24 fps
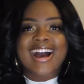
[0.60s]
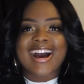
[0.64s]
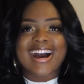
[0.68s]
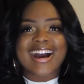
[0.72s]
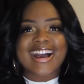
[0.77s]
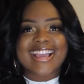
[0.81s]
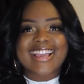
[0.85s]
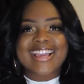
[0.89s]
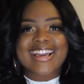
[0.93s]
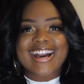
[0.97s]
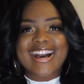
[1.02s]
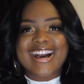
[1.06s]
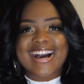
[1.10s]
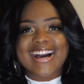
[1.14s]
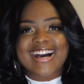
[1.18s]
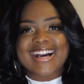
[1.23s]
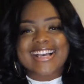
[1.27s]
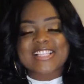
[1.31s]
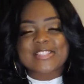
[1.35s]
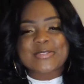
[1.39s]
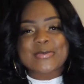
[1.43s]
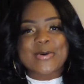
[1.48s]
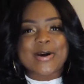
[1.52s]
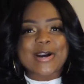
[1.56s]
Hi
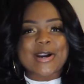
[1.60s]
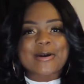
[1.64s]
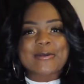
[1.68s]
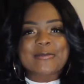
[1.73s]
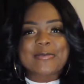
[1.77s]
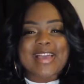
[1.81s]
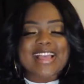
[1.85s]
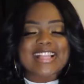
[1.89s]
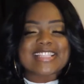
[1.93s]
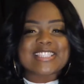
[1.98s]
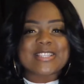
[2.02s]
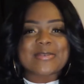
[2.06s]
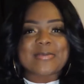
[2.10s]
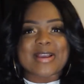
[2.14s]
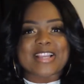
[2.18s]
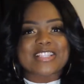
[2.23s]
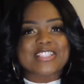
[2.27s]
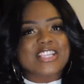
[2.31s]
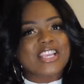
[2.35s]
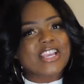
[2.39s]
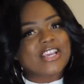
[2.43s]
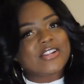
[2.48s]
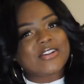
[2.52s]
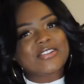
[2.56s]
guys, welcome back to
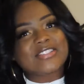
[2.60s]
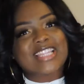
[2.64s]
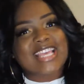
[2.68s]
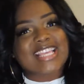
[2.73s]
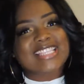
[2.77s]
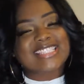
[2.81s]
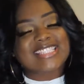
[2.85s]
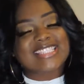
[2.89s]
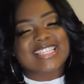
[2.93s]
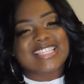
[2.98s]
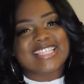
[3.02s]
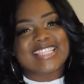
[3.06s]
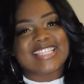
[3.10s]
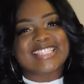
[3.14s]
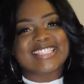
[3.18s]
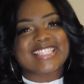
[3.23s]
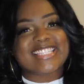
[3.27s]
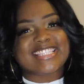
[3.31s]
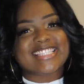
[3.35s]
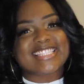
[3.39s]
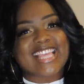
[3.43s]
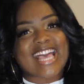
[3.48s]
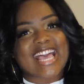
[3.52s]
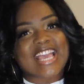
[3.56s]
my channel, Destny's
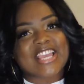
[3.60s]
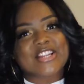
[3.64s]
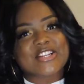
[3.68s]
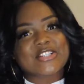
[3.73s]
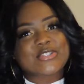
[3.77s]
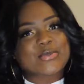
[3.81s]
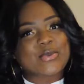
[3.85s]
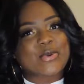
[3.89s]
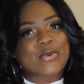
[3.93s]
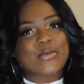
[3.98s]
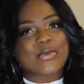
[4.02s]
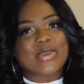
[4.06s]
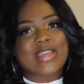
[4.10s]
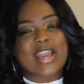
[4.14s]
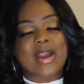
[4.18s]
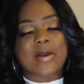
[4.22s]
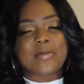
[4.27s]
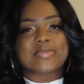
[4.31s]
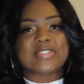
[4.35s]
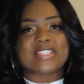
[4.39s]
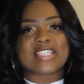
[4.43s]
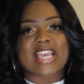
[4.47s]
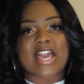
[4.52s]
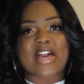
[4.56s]
Desires, where we
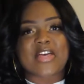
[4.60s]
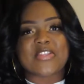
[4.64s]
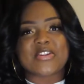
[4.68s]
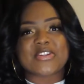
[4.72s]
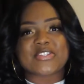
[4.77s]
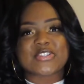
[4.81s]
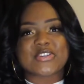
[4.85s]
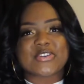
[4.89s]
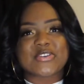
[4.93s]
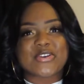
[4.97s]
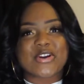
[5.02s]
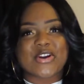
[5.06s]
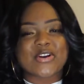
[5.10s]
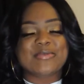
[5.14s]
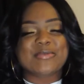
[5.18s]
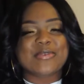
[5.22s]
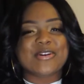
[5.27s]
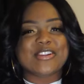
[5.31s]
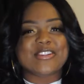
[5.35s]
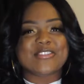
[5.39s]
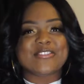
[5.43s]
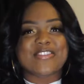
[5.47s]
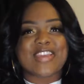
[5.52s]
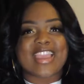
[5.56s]
come together to grow,
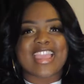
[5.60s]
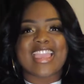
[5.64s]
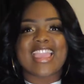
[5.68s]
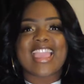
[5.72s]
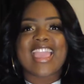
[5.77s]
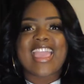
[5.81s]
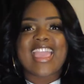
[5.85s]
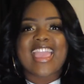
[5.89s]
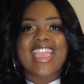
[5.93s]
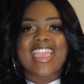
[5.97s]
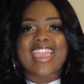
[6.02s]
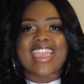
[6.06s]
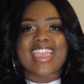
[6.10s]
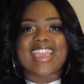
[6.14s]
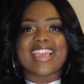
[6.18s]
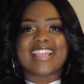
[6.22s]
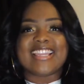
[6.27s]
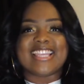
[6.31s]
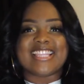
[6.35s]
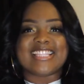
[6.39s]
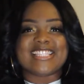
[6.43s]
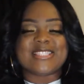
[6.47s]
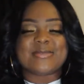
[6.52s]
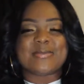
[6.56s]
motivate,
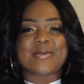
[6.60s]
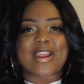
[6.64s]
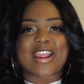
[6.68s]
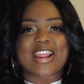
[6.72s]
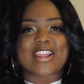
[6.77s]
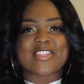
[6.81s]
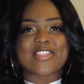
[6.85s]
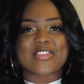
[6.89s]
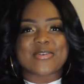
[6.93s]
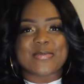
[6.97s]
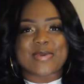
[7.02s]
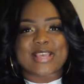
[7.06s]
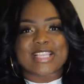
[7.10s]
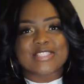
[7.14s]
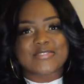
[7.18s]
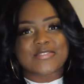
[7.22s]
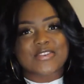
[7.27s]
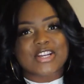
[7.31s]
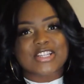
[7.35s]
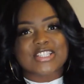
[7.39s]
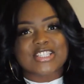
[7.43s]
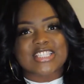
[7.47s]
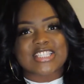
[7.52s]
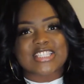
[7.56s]
and inspire the best
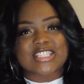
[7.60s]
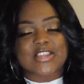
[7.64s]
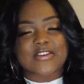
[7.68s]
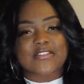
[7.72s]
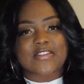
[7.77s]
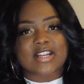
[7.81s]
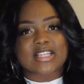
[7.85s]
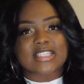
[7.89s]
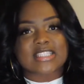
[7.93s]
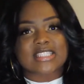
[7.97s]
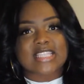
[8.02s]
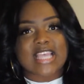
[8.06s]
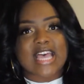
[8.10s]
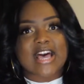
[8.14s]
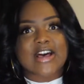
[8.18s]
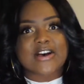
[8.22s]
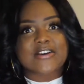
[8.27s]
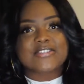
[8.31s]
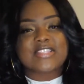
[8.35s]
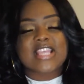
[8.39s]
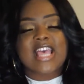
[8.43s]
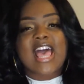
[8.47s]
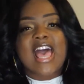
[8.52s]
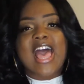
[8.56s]
versions of
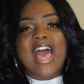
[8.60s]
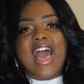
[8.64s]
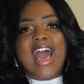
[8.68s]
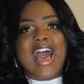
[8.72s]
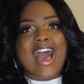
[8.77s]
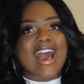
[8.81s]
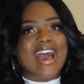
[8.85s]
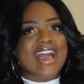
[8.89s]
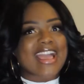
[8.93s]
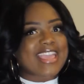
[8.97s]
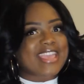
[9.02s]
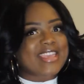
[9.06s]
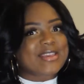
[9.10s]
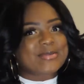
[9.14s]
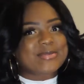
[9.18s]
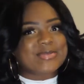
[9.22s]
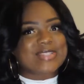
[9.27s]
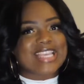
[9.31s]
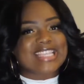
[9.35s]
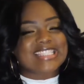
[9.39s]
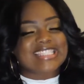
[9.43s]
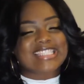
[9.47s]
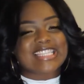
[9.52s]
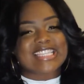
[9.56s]
ourselves. I
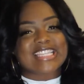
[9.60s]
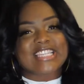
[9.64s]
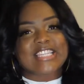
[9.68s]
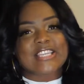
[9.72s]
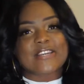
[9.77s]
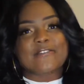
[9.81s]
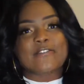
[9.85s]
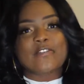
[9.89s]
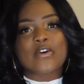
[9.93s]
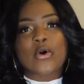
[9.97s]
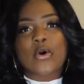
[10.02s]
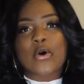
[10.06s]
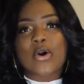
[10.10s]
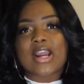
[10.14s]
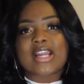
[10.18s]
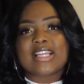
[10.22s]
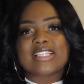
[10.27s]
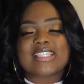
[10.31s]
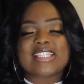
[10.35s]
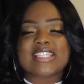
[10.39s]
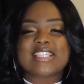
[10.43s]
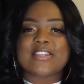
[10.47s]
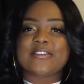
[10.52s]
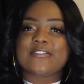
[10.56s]
am Destiny, of
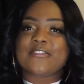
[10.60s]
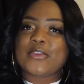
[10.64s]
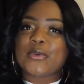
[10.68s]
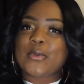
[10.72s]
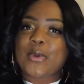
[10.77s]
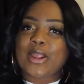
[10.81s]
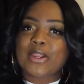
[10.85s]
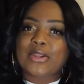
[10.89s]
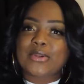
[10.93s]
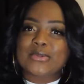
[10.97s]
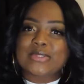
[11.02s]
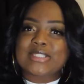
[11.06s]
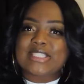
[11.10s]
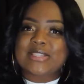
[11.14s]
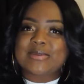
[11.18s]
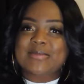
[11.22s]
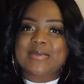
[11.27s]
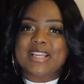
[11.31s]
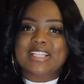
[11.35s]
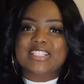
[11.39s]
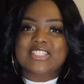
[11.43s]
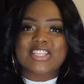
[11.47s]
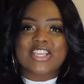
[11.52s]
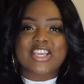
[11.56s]
course, and if you are new to
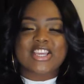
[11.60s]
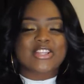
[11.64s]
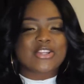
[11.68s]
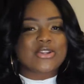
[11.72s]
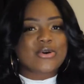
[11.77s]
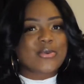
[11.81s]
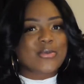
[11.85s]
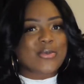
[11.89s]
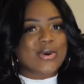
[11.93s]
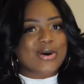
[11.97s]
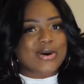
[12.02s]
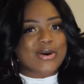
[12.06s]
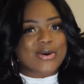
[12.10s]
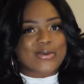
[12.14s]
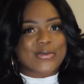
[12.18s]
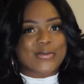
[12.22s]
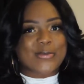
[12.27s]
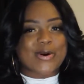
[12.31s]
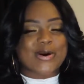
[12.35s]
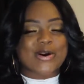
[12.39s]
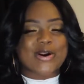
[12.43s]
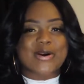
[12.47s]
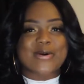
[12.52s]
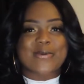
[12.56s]
my channel,
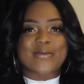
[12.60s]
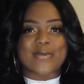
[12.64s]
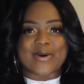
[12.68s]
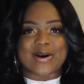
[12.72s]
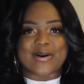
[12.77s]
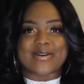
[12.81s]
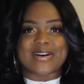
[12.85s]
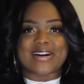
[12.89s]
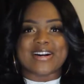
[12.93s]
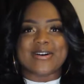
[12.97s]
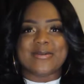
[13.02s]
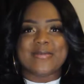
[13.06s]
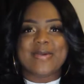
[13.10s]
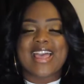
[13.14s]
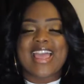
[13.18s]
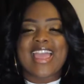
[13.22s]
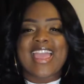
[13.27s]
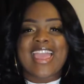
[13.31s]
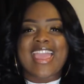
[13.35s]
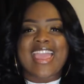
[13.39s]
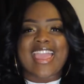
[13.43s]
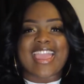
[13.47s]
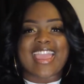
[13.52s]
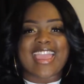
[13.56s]
welcome, welcome, welcome.
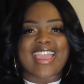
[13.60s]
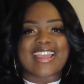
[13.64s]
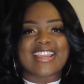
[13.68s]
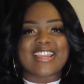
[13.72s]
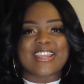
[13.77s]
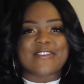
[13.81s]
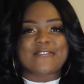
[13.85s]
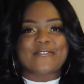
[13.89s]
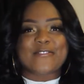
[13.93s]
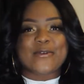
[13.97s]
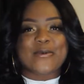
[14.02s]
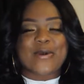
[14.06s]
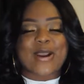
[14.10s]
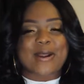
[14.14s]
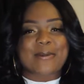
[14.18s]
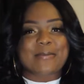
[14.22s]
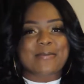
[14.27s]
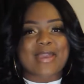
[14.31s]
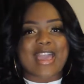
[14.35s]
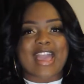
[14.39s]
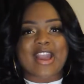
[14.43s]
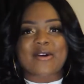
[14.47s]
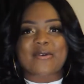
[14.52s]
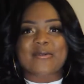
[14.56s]
And if you
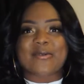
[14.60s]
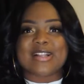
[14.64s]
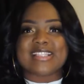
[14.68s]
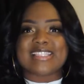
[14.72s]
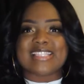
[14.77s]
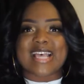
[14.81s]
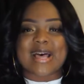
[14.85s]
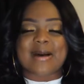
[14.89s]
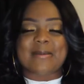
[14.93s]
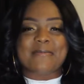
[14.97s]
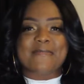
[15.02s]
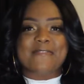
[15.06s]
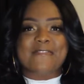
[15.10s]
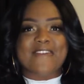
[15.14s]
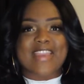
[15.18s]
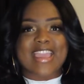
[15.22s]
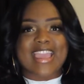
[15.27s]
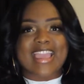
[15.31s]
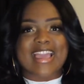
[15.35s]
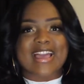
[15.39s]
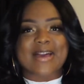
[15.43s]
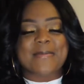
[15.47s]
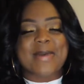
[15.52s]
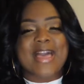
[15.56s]
are back, what's up,
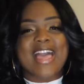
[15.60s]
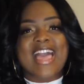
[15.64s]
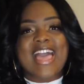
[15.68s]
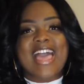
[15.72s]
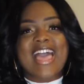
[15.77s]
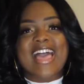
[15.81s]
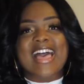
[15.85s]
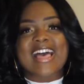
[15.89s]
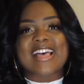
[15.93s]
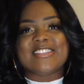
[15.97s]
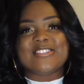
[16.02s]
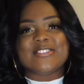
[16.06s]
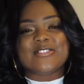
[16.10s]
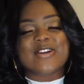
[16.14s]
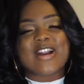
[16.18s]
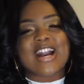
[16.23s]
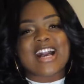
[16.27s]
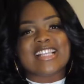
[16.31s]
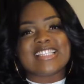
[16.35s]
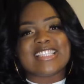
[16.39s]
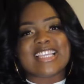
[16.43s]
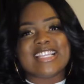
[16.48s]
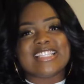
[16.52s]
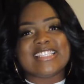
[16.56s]
fam? As you
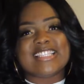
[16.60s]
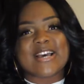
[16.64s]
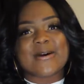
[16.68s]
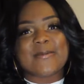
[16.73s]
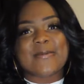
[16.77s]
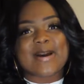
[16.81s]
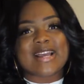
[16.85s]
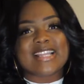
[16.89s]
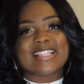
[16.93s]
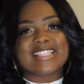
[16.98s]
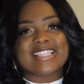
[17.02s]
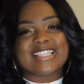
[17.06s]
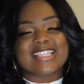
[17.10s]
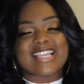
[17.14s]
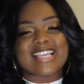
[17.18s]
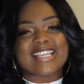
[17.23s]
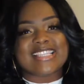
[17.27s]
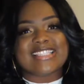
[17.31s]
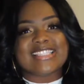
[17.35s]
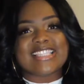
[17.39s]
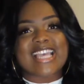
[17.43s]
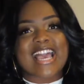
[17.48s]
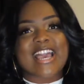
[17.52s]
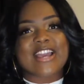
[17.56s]
guys can tell by
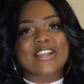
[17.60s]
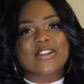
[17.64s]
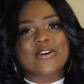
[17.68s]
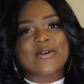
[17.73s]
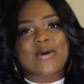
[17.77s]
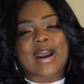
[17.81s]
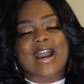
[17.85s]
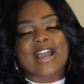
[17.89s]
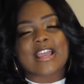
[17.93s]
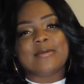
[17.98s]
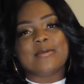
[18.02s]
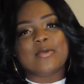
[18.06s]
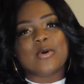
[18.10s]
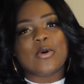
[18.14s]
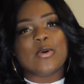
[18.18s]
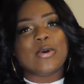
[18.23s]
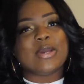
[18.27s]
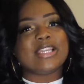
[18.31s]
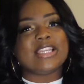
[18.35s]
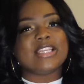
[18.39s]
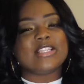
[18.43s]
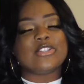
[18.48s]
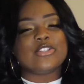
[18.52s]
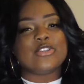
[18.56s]
today's title, I am
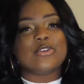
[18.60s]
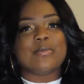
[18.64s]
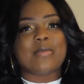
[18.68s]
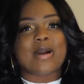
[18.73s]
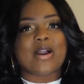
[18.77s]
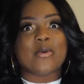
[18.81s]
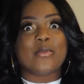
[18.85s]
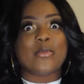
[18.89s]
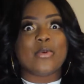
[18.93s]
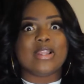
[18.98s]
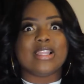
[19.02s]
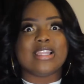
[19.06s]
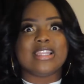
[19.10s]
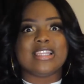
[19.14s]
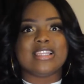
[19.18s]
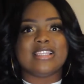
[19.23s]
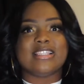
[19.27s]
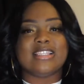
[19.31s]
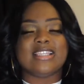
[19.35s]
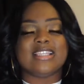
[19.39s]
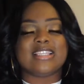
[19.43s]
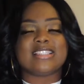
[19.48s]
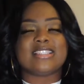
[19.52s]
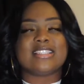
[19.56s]
going into my
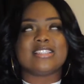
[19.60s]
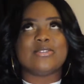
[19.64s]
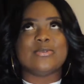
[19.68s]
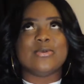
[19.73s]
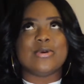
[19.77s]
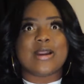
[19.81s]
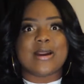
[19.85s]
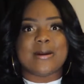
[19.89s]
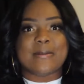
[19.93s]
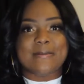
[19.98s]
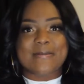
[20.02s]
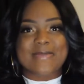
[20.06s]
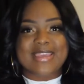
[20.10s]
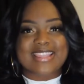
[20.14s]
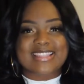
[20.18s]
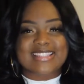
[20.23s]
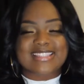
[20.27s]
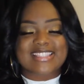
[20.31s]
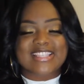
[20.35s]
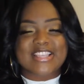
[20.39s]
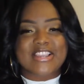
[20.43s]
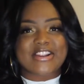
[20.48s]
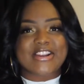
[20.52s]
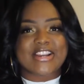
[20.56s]
willingness to
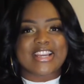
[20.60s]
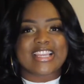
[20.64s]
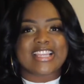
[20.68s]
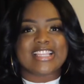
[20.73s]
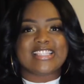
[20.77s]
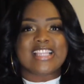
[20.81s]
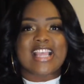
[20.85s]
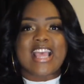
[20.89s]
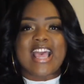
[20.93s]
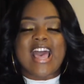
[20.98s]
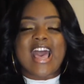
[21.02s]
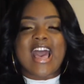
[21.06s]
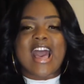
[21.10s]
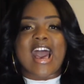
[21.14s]
commit series.